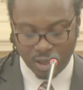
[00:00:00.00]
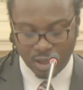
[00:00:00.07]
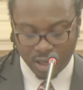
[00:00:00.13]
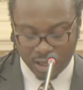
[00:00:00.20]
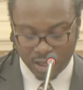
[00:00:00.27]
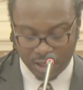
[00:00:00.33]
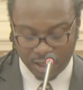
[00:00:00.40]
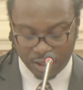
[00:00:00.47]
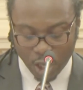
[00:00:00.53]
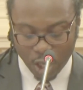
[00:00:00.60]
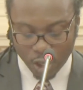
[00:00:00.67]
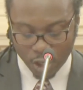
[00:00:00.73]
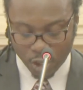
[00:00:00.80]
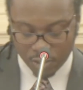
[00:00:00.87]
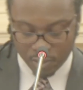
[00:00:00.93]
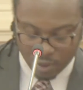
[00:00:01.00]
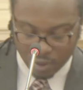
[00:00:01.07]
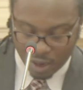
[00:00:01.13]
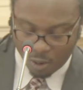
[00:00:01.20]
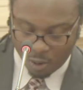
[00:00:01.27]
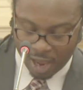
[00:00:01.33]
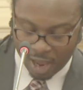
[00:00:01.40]
The third,
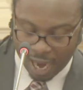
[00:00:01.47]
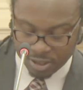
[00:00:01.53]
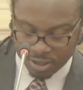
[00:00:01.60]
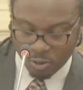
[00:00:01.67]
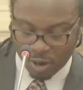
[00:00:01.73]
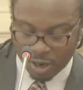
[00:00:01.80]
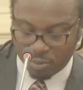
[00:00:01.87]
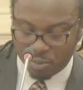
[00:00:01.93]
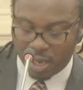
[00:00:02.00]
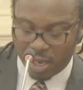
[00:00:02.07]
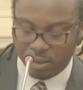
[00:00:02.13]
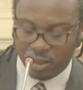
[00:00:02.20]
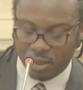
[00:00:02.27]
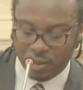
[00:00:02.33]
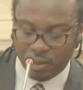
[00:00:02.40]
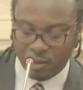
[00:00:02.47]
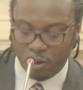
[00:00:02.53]
would actually recommend to